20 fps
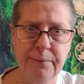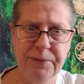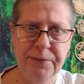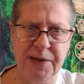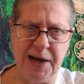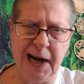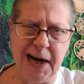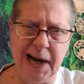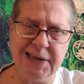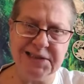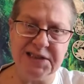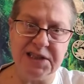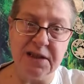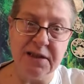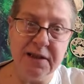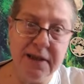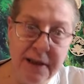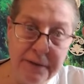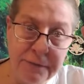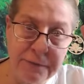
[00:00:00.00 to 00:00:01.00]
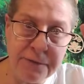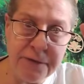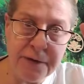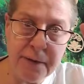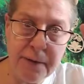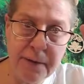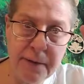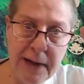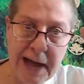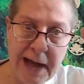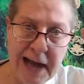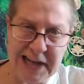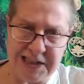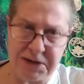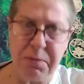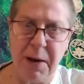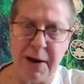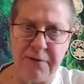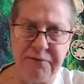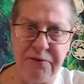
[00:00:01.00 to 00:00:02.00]
that I had to live
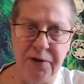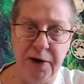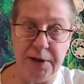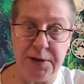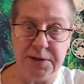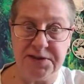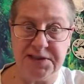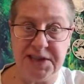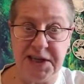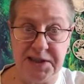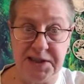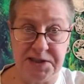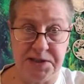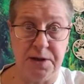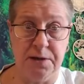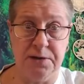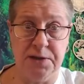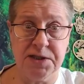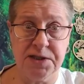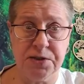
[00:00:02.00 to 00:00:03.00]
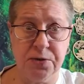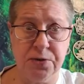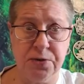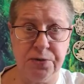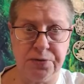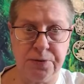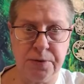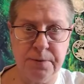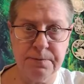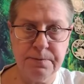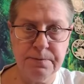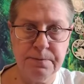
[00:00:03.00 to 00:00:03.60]
as my final test on this earth.